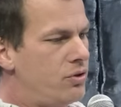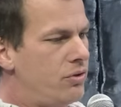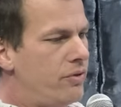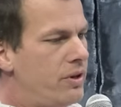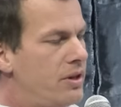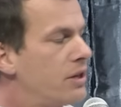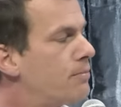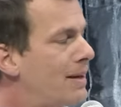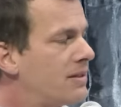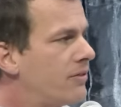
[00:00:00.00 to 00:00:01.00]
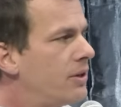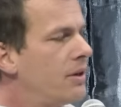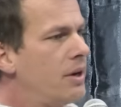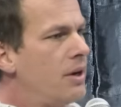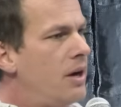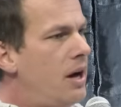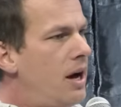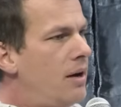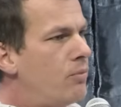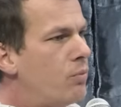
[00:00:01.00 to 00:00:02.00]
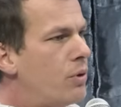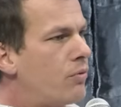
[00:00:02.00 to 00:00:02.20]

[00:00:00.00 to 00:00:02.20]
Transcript: the, the expense of it. Uh, with